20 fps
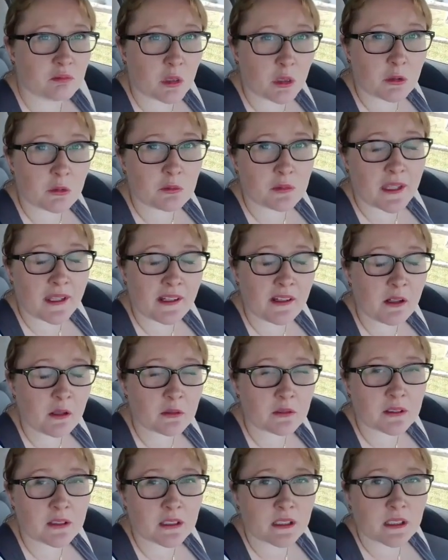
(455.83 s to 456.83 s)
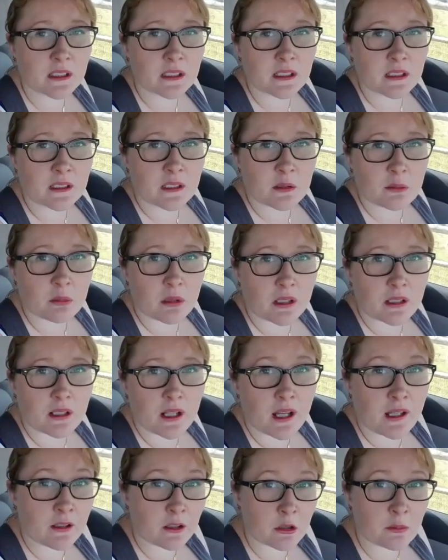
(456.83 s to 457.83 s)
hometown. But
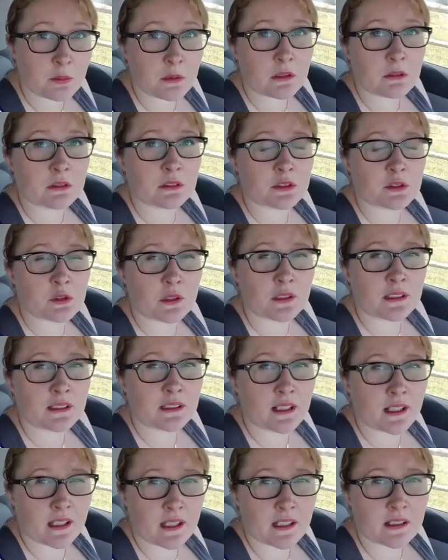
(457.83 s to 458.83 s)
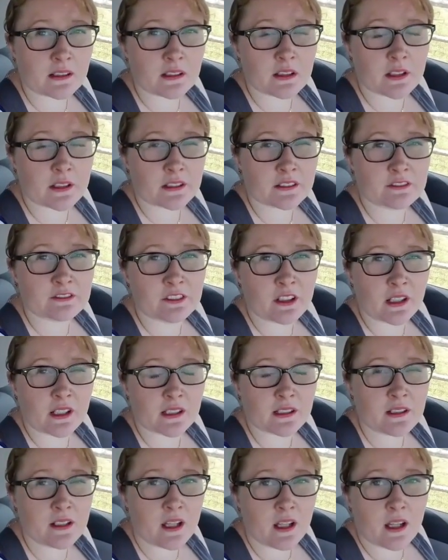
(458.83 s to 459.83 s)
I hope you enjoyed it. I had a lot of
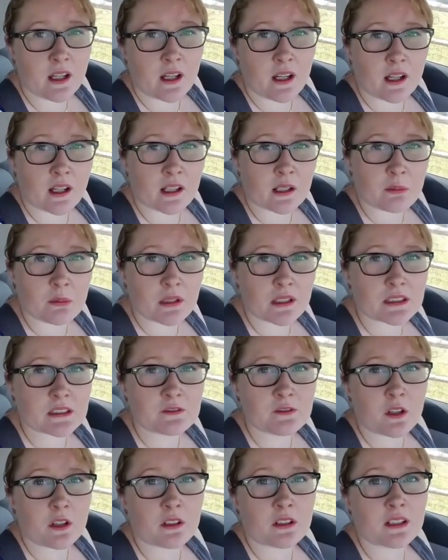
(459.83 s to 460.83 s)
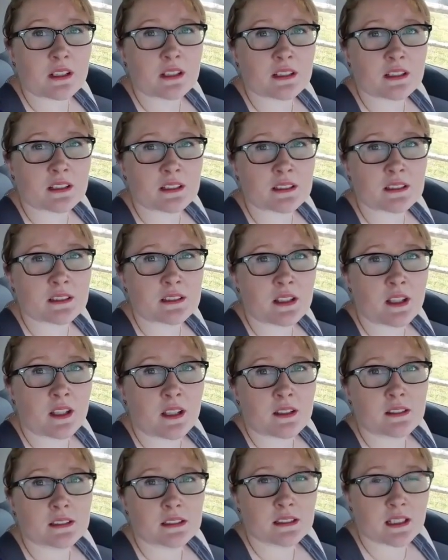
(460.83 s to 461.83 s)
fun. As far as
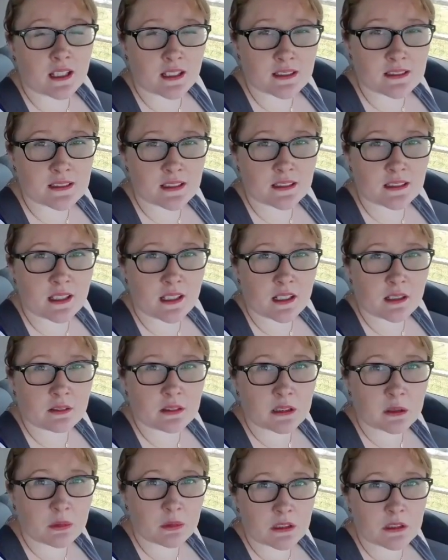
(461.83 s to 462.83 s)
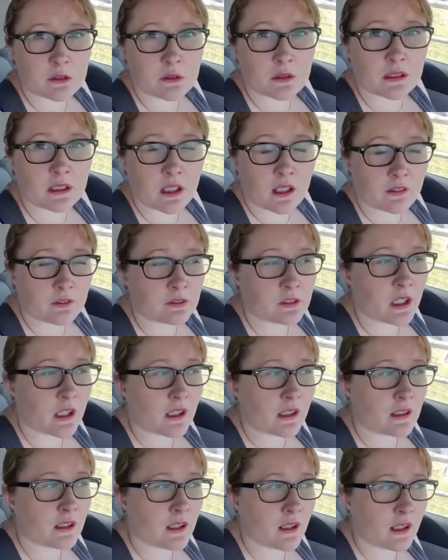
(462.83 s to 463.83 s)
the next thing that I'm going to be doing, I've
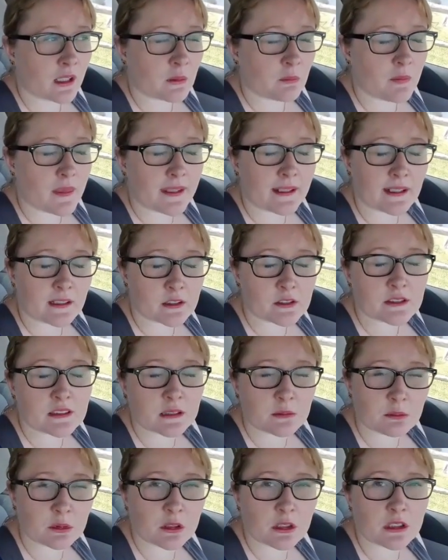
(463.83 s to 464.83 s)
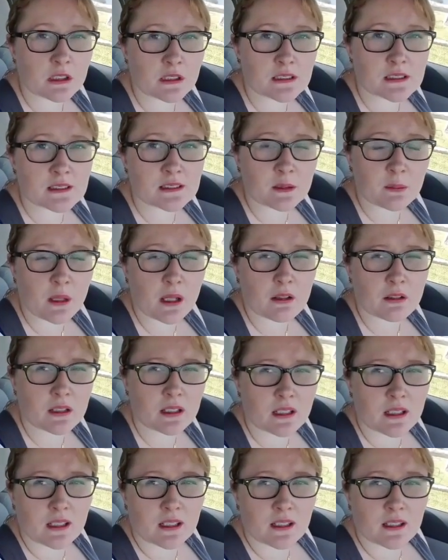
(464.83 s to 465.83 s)
got an interesting book. It's about,
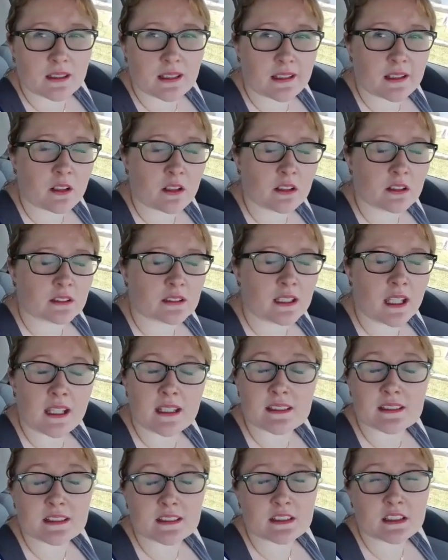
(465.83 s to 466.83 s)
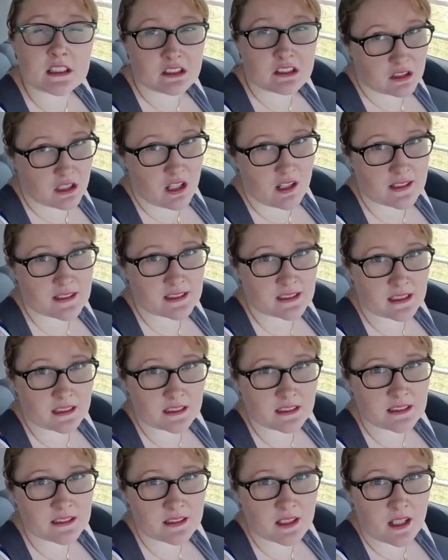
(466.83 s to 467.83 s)
they call it Kansas
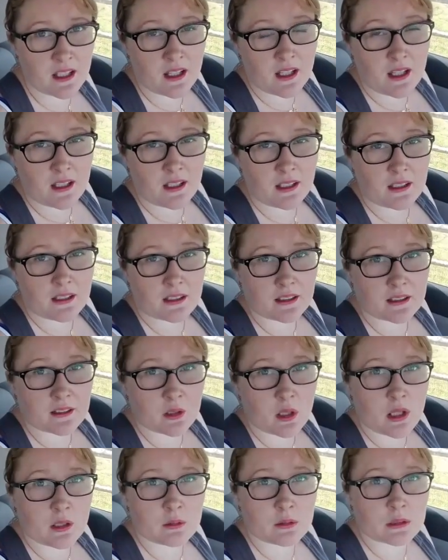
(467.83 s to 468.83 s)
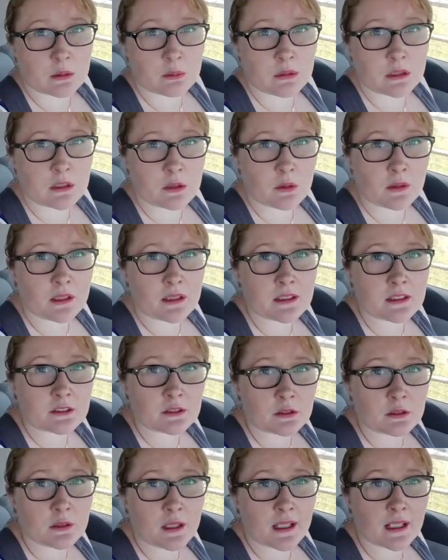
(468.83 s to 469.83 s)
Curiosities, and I'm going to be going
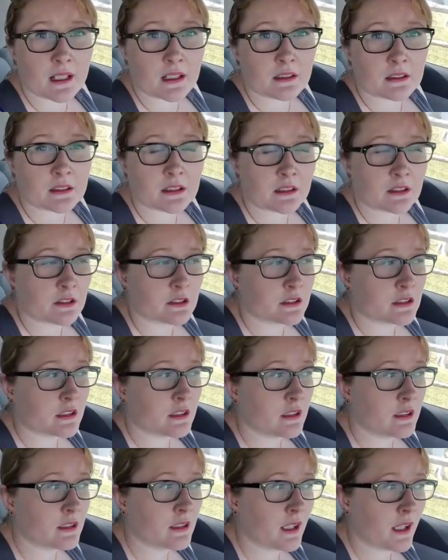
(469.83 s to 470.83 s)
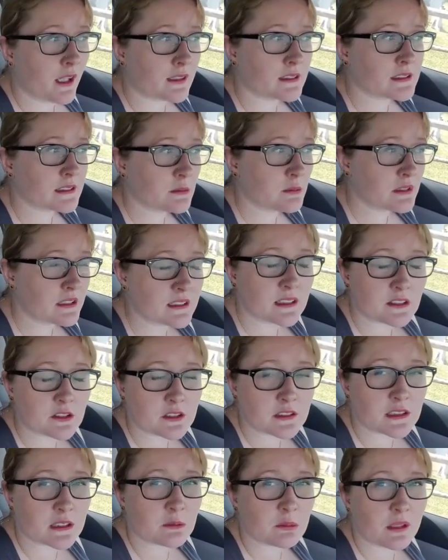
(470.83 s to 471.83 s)
through and I'm going to look at some of these
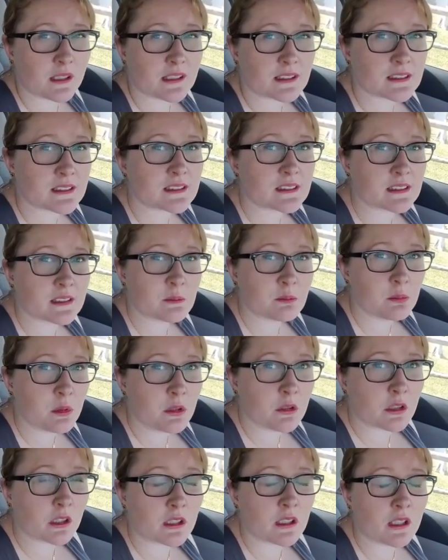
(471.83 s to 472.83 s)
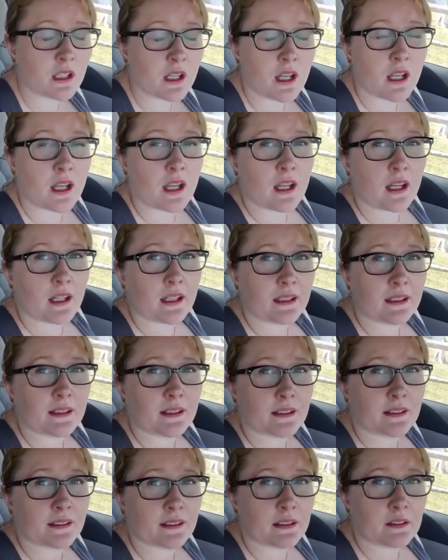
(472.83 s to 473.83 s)
interesting places in the book,
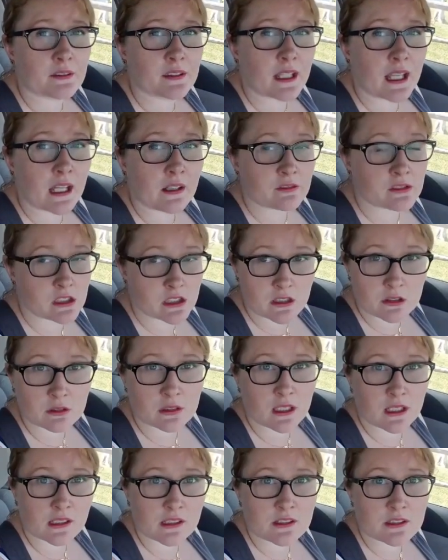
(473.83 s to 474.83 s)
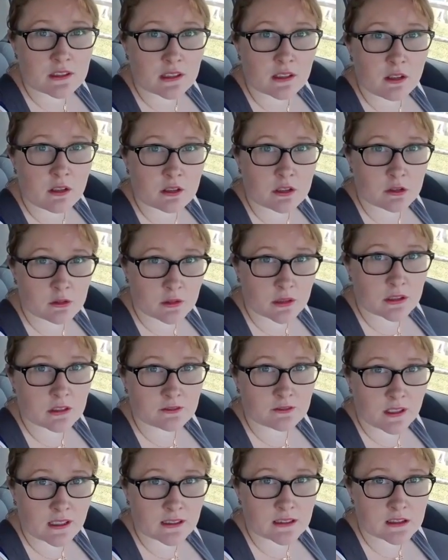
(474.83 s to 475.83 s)
and if they have a geocache there, I'll go and I'll
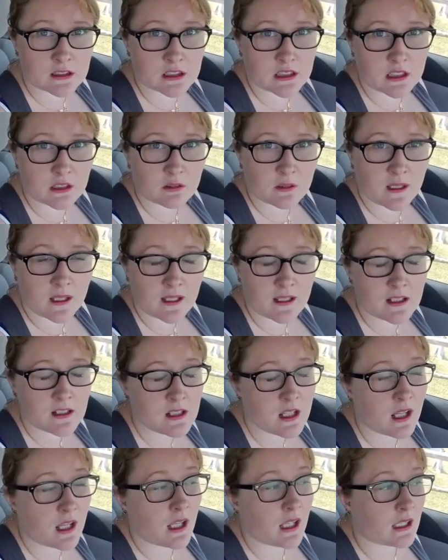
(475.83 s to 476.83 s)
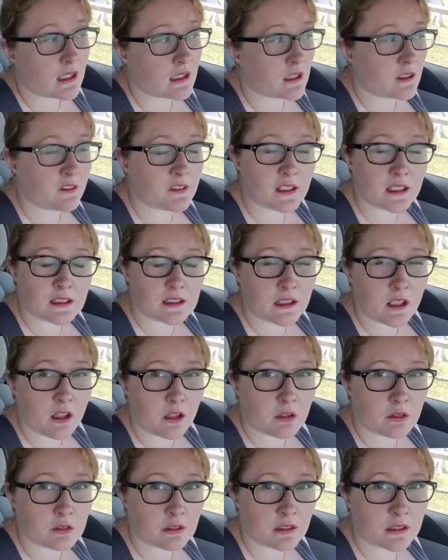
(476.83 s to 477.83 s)
find the geocache, and if they
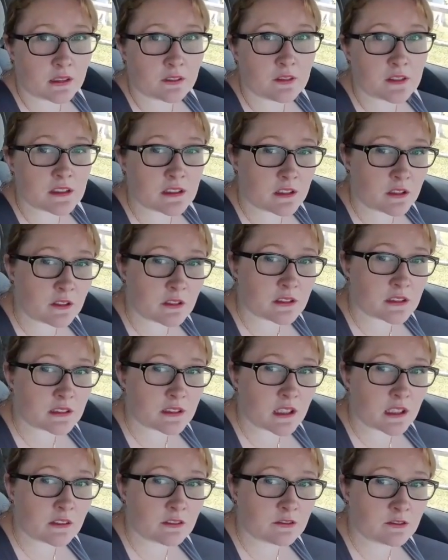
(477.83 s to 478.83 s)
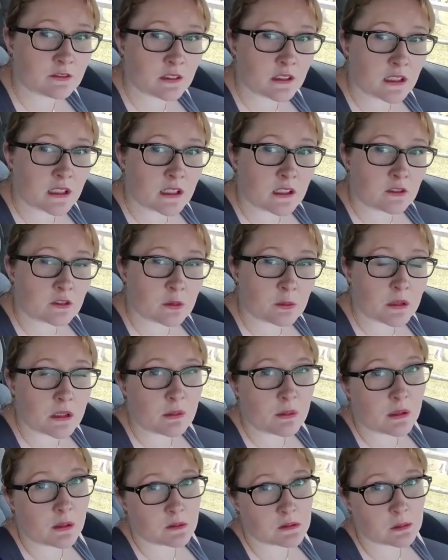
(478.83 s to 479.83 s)
don't, and if it's close enough for me
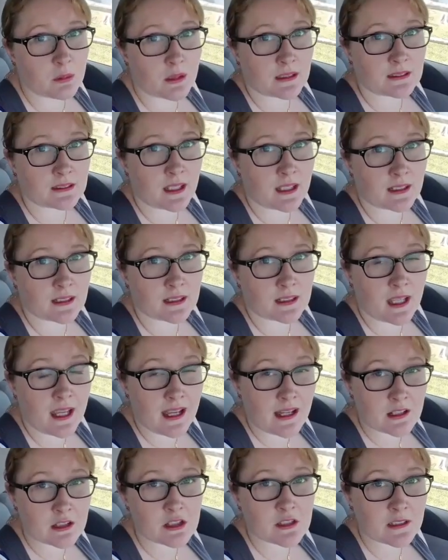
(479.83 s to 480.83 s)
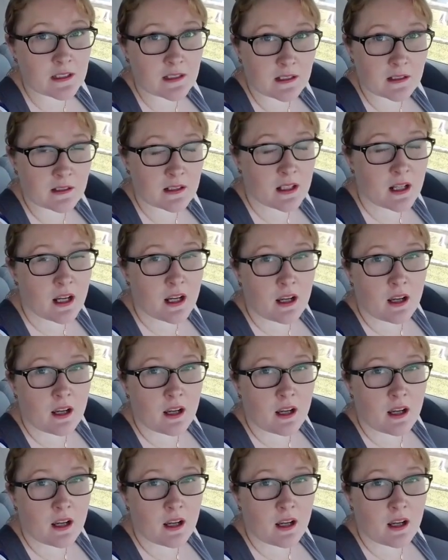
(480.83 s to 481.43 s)
to be able to maintain a cache there,